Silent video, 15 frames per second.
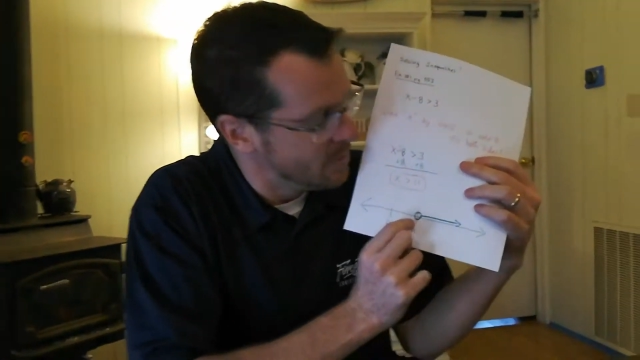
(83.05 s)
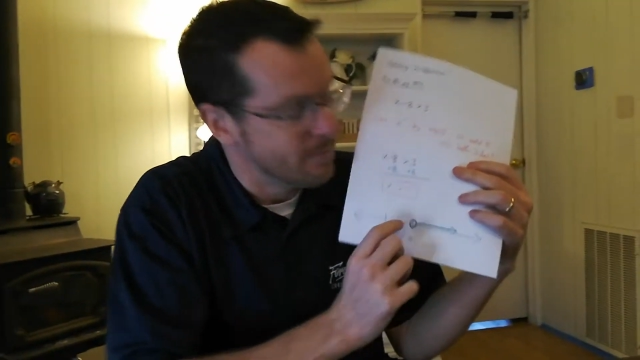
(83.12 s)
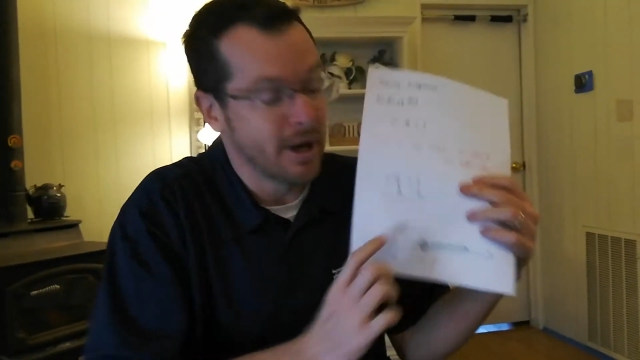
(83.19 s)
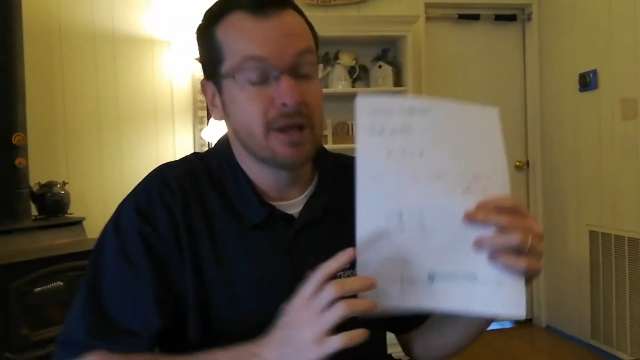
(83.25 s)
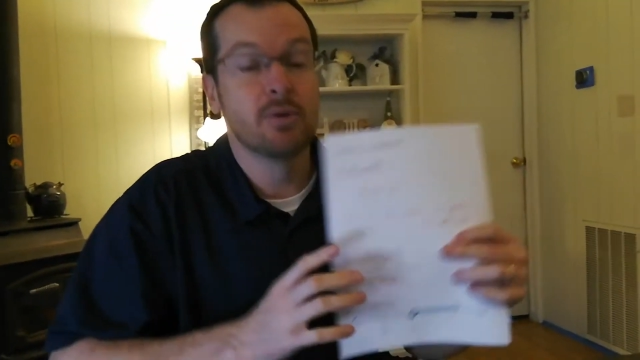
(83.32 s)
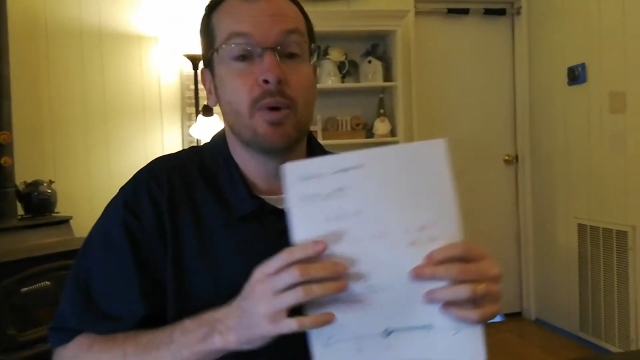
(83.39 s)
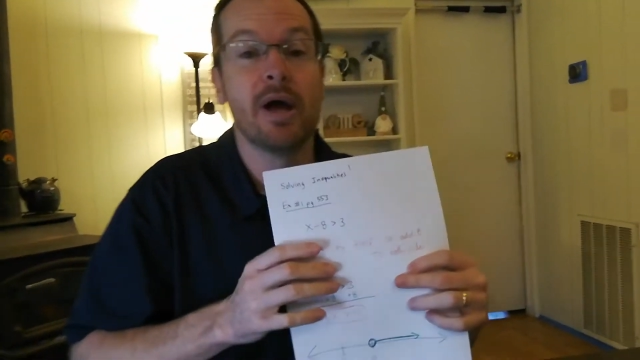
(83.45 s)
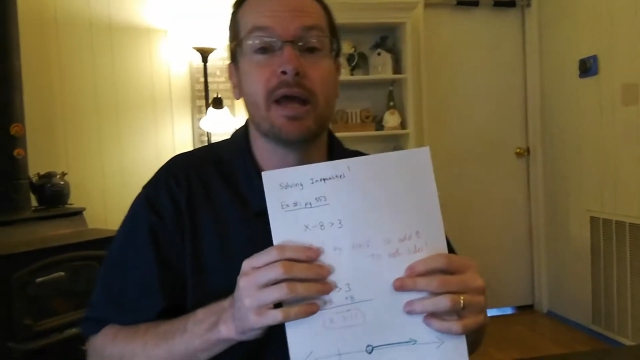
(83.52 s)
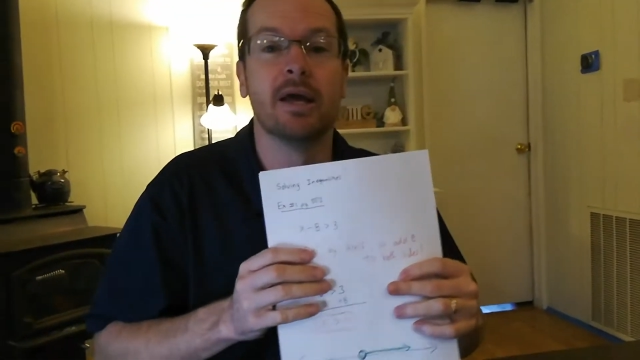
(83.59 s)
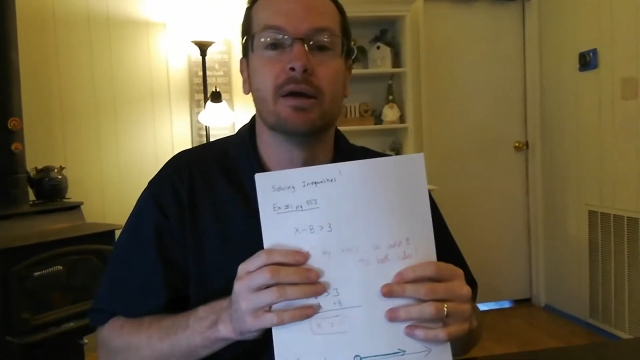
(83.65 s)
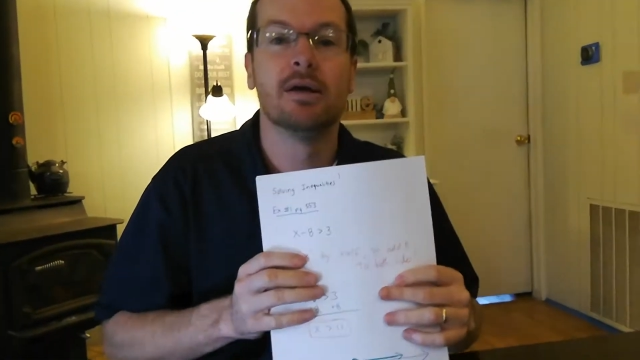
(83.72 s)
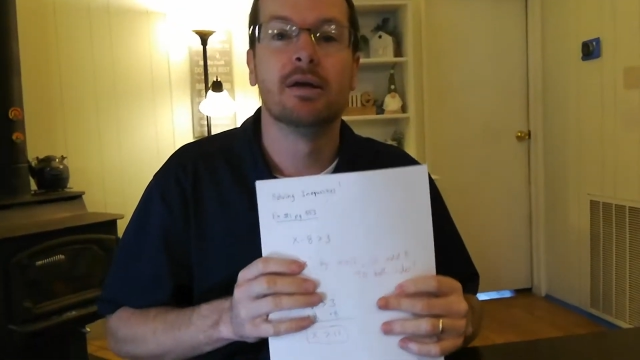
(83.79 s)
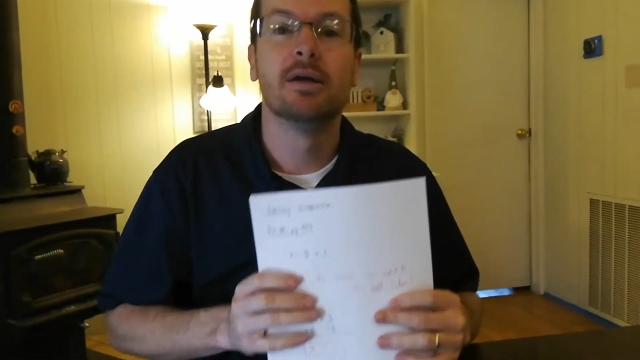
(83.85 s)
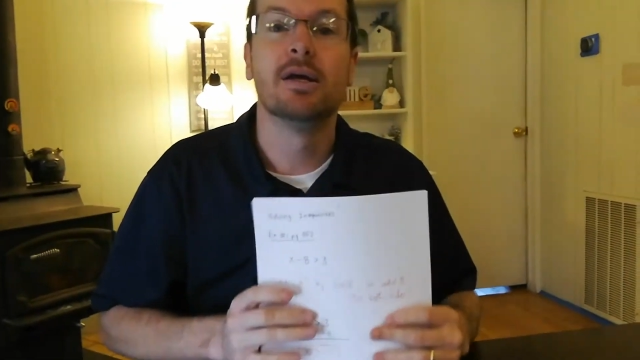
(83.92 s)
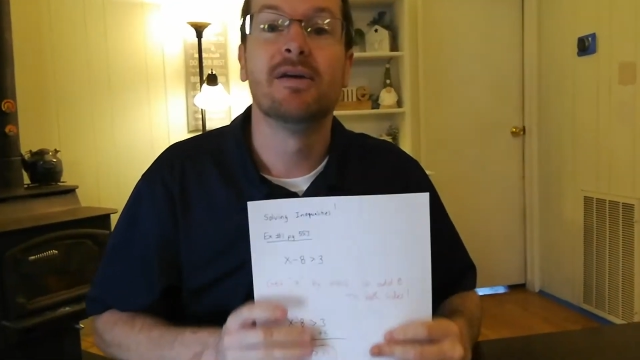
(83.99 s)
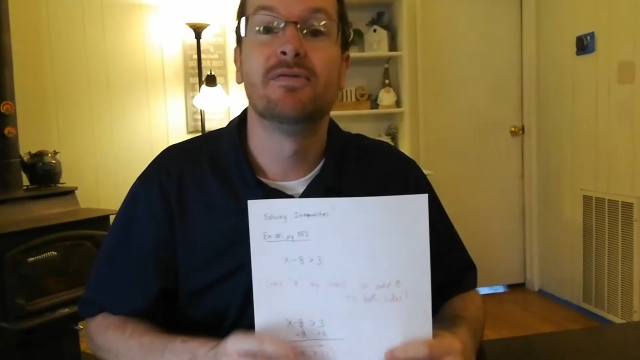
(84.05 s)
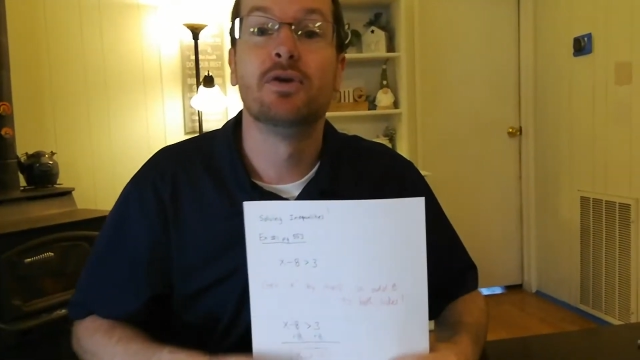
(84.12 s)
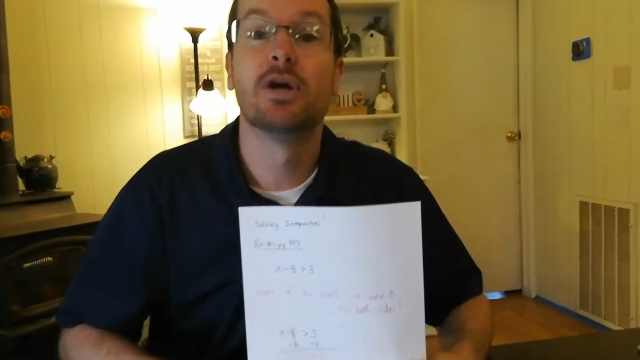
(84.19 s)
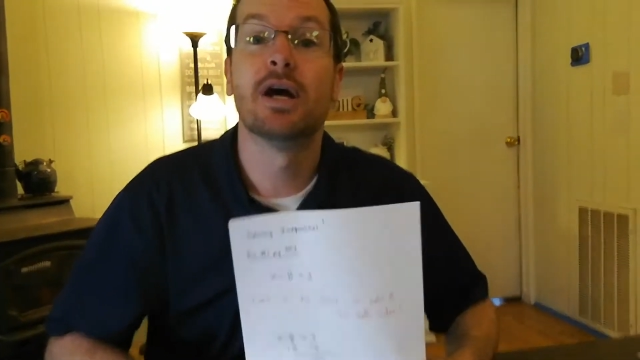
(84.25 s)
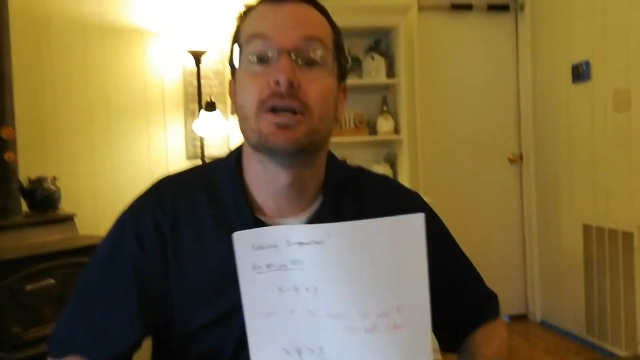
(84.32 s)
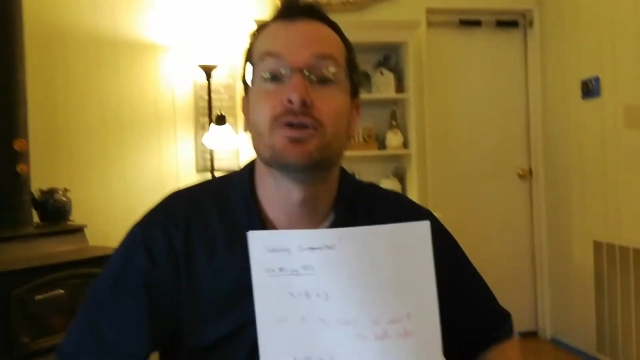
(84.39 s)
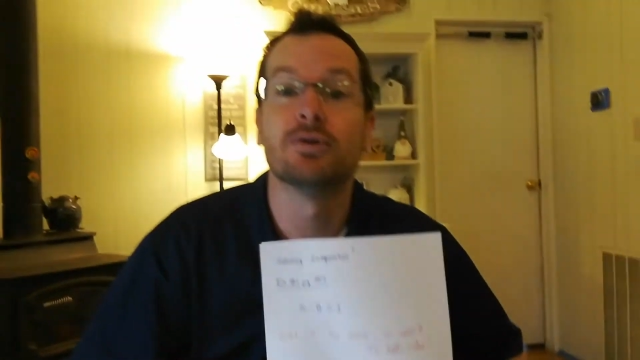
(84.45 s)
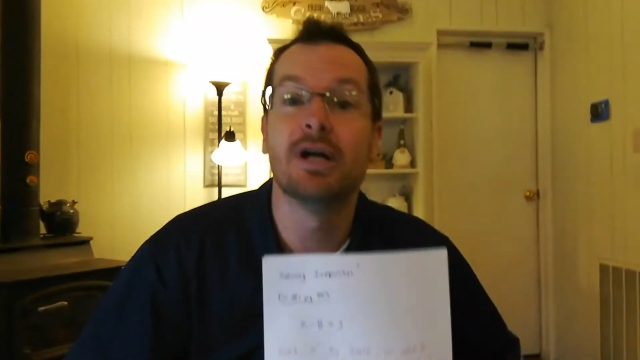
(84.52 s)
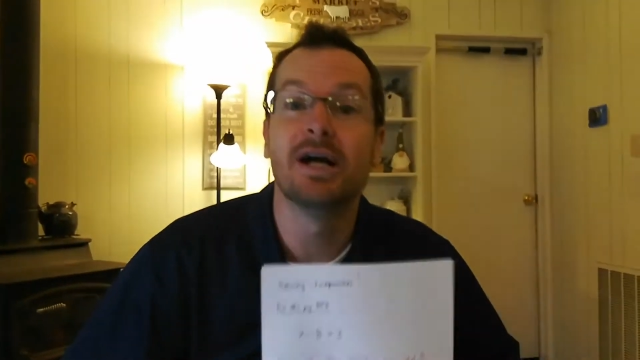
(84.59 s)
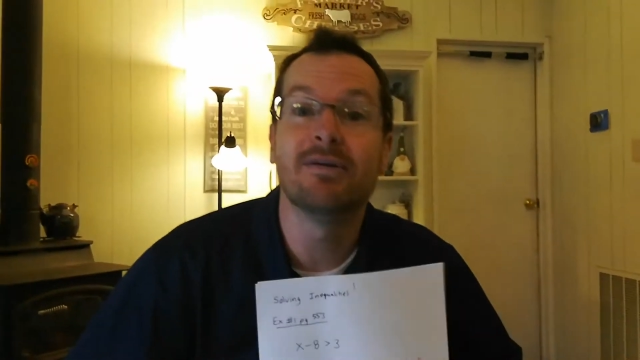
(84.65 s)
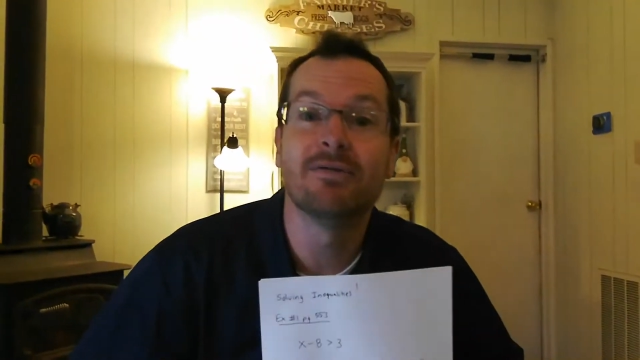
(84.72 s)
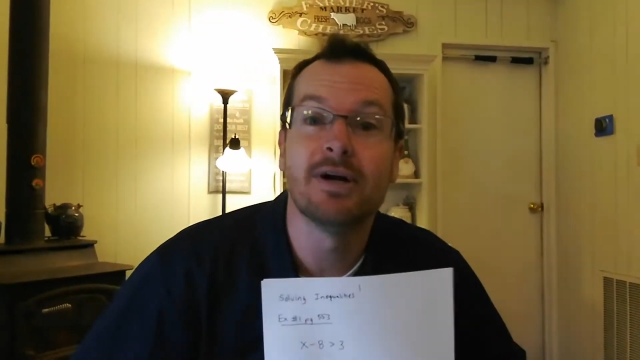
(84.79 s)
by the way, if you guys are ever